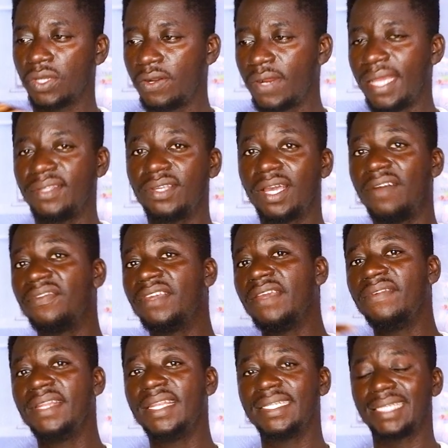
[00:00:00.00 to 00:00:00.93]
All right, so I've
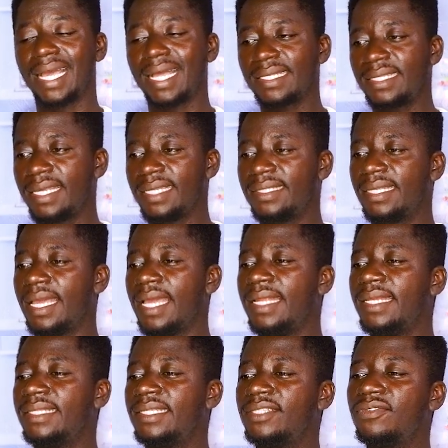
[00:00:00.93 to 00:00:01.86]
given it access,
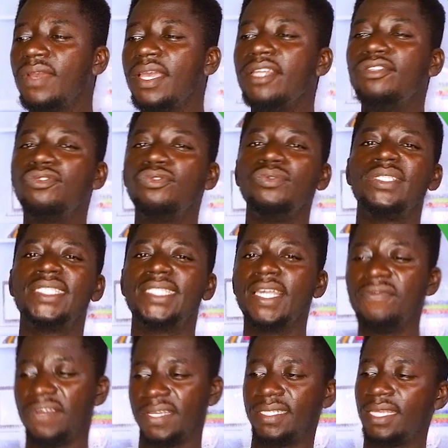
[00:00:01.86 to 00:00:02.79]
and it is going to
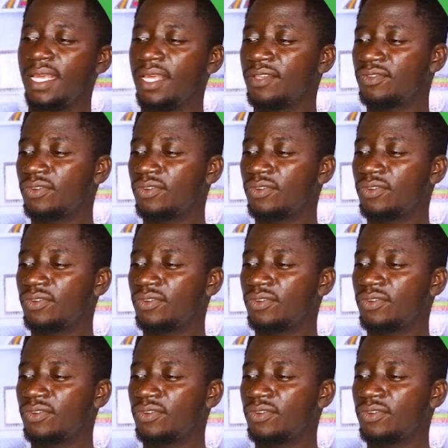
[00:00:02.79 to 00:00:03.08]
save it.